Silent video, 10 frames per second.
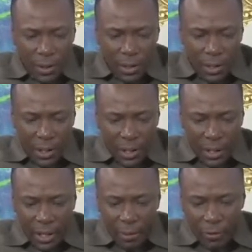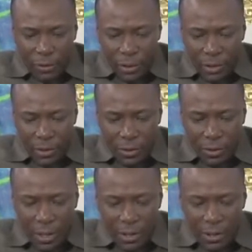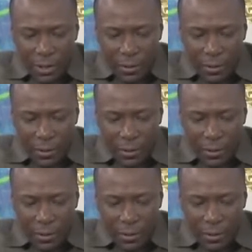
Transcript: In the name of Jesus Christ.